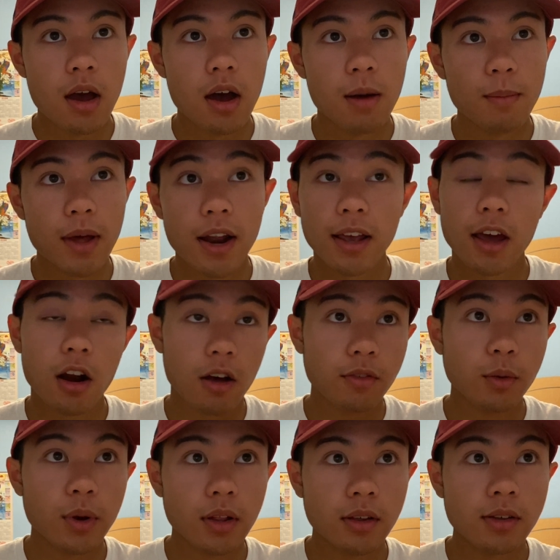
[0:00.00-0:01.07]
and I got
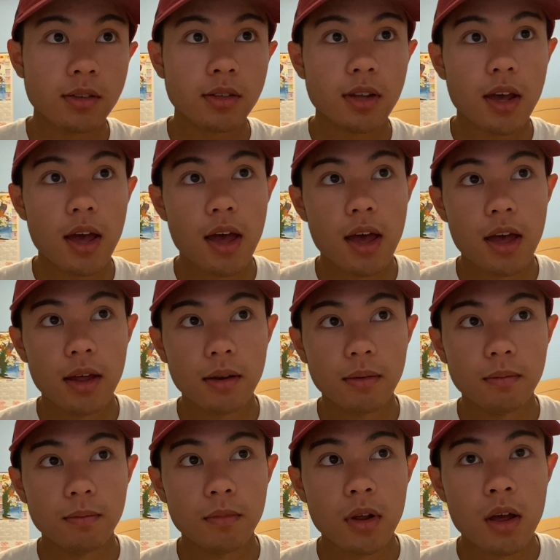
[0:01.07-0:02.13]
off the waitlist,
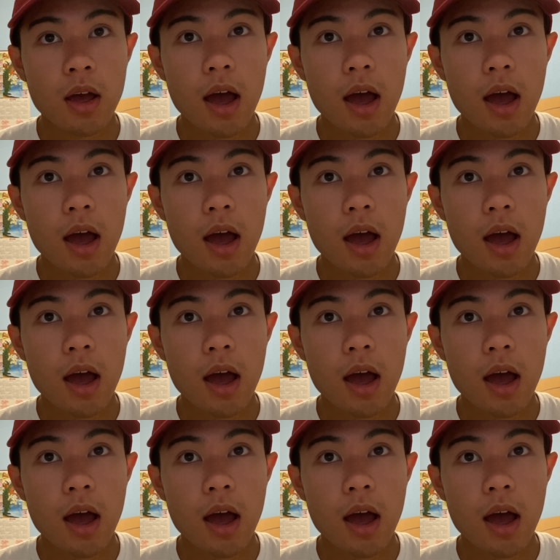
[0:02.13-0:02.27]
and